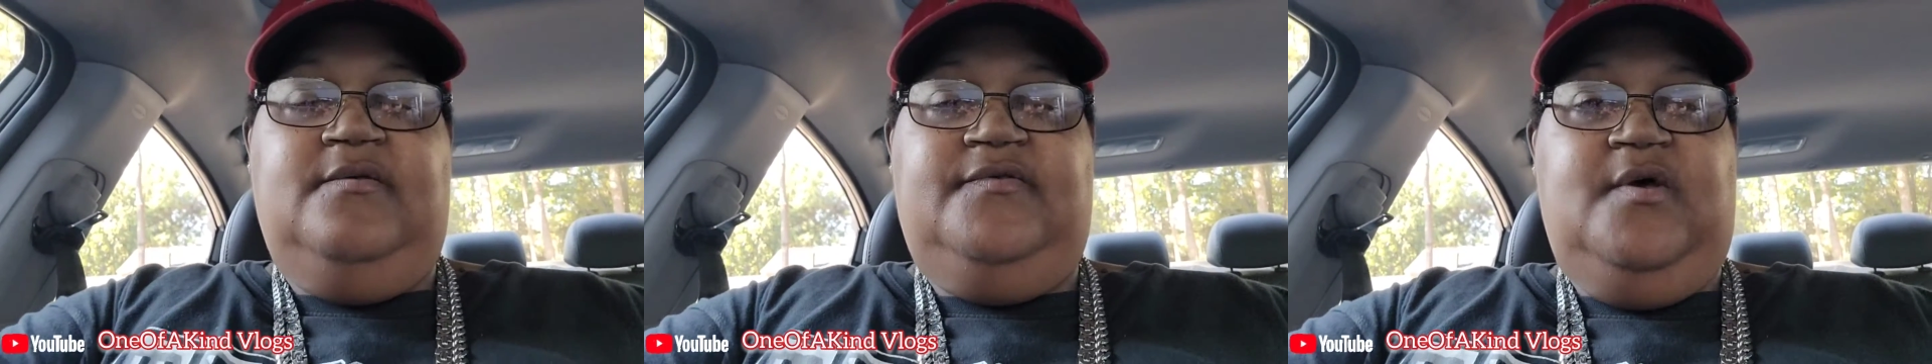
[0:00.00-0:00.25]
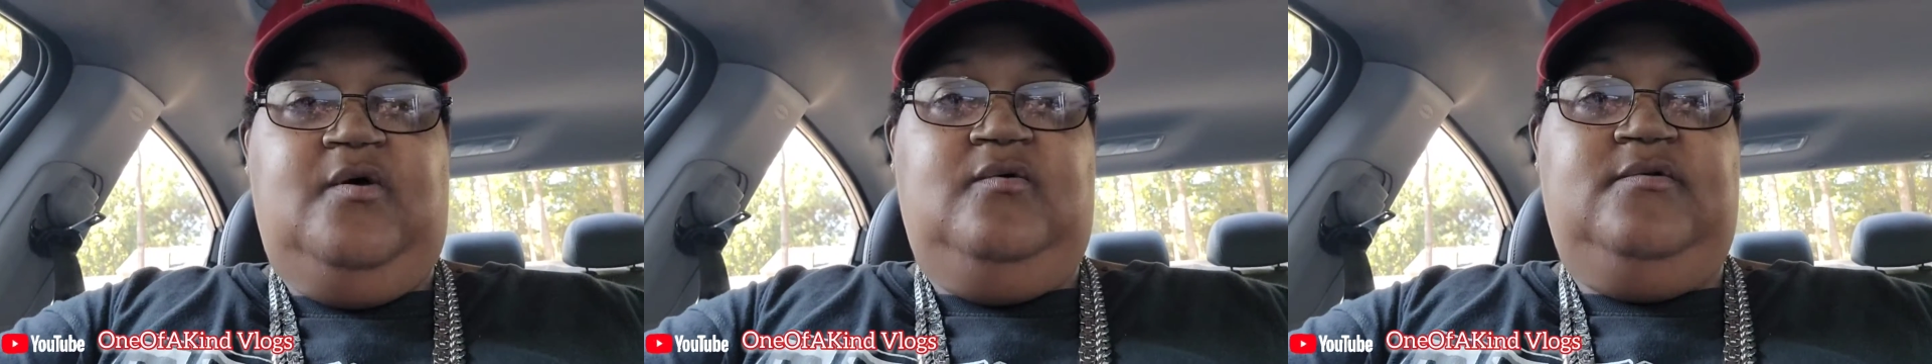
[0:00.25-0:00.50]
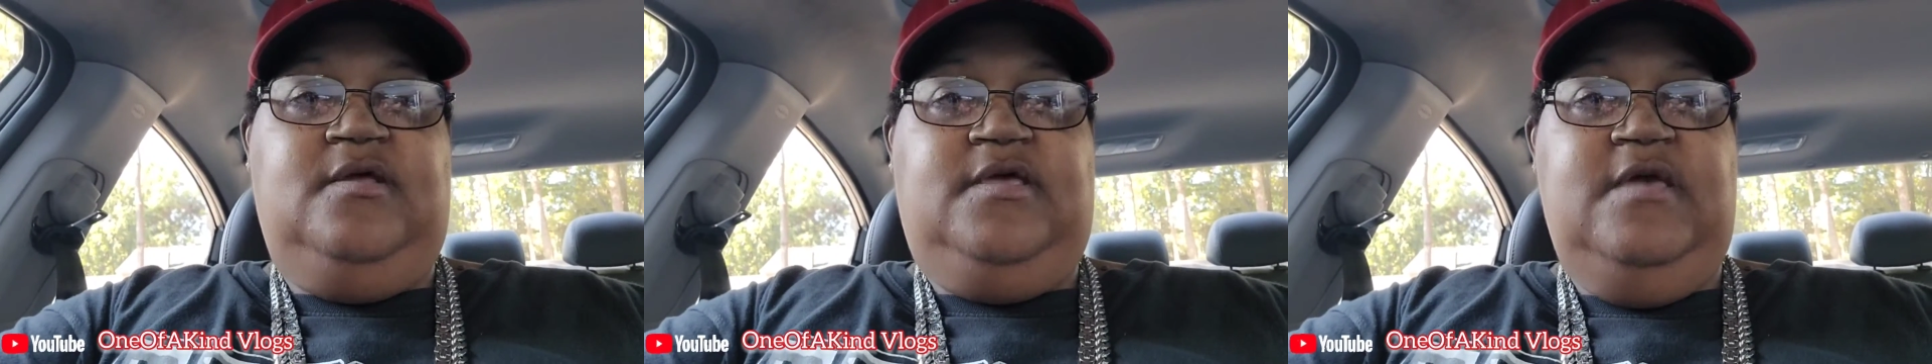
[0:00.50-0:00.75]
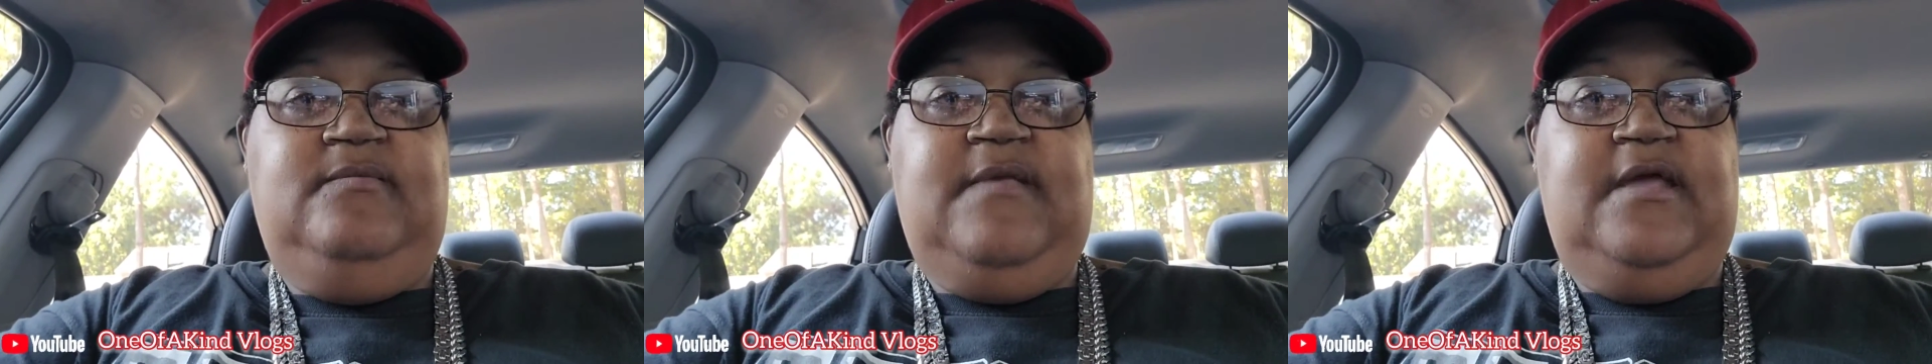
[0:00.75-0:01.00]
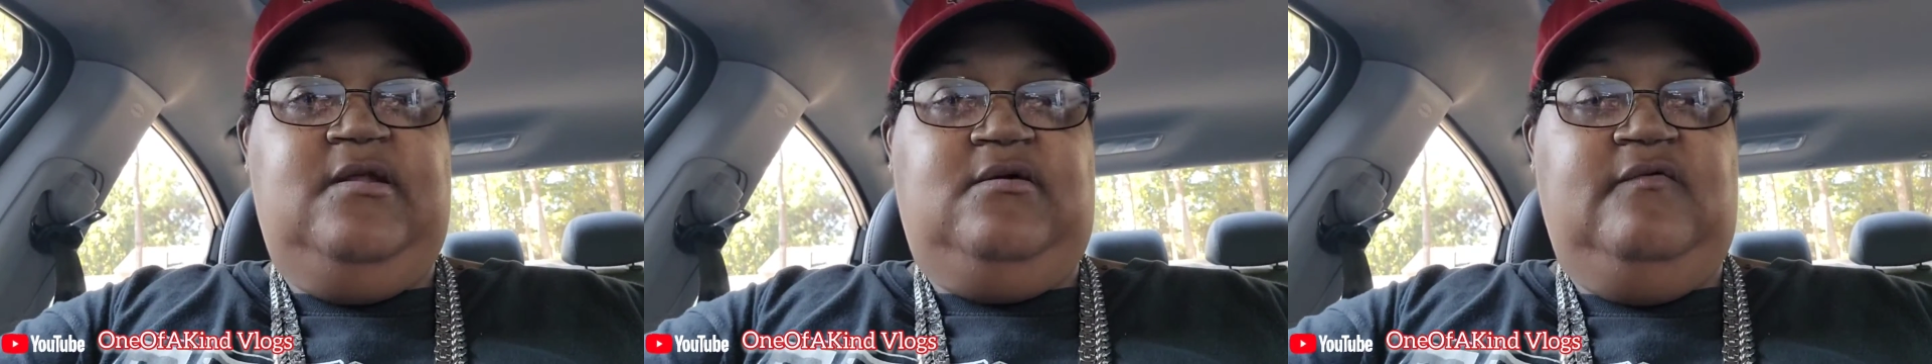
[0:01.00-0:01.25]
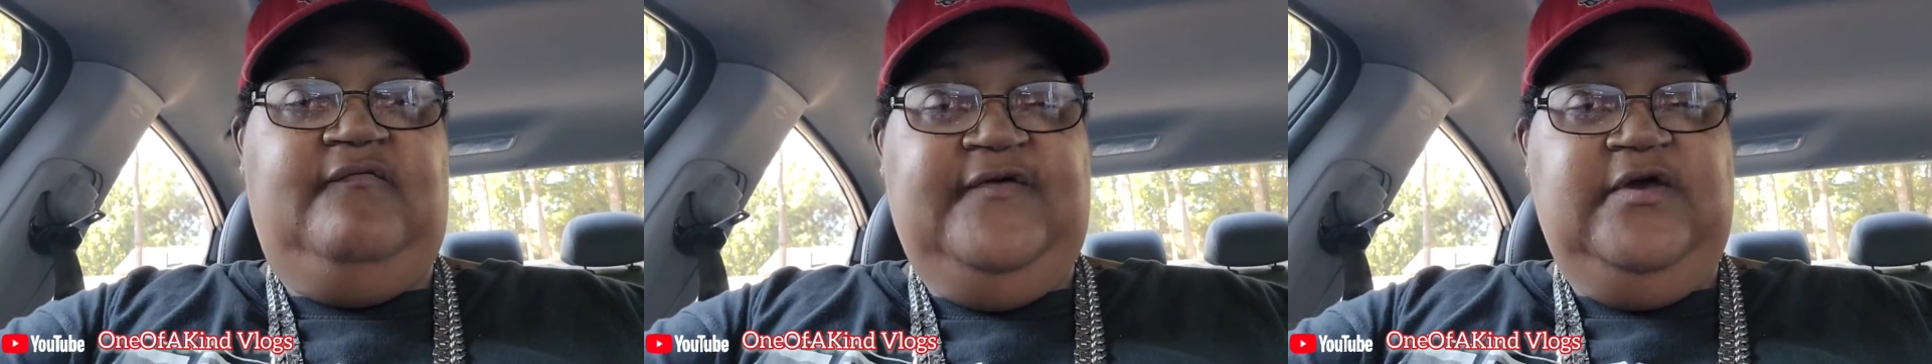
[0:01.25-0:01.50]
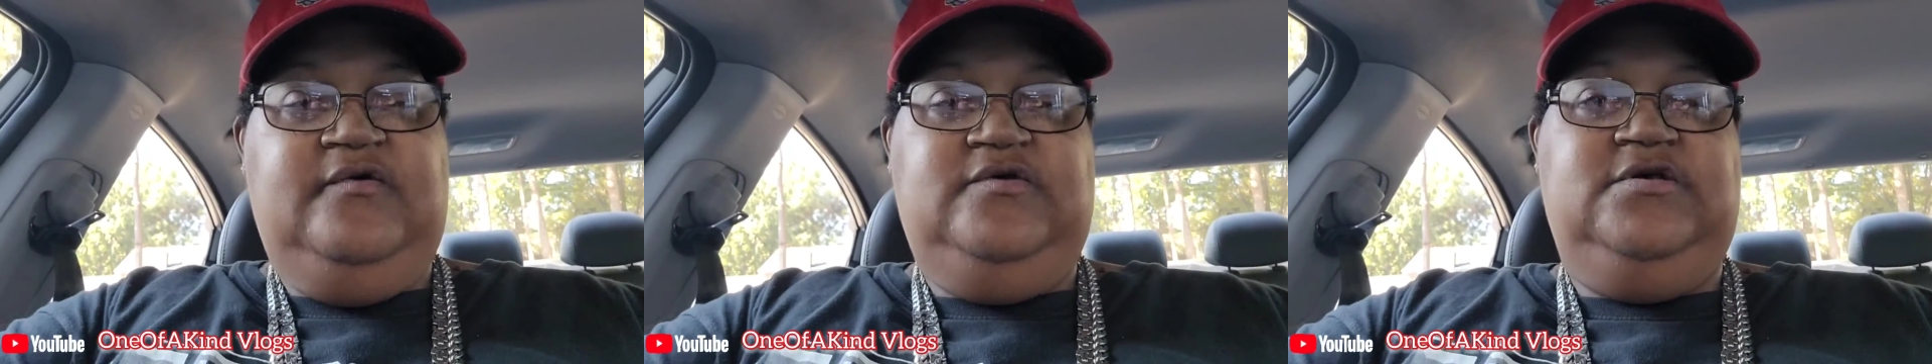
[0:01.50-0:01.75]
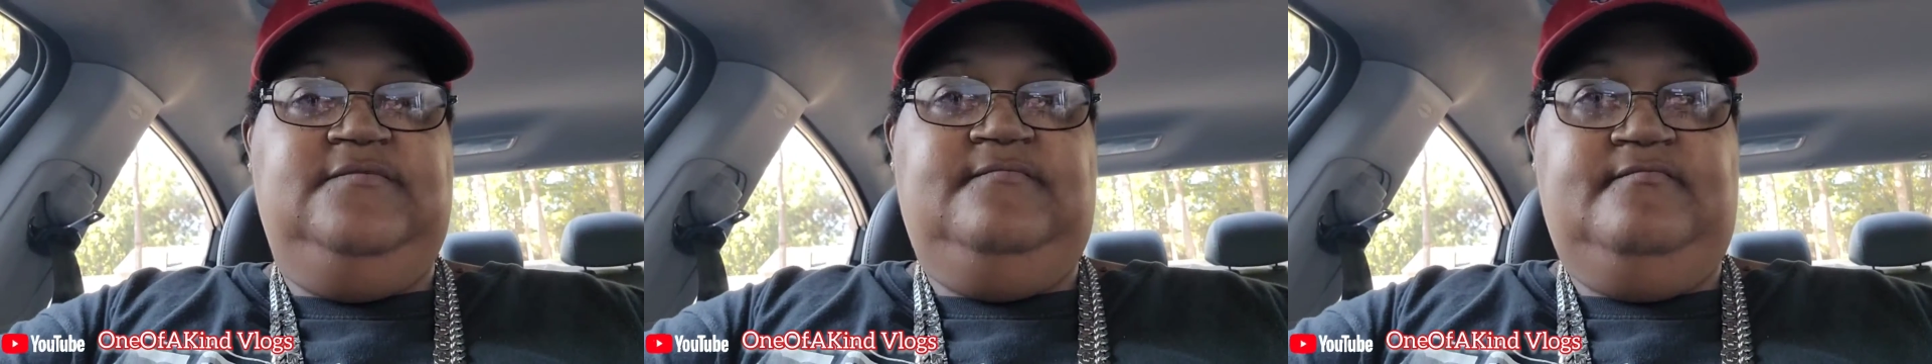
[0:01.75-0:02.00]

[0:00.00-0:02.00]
So to keep down the confusion,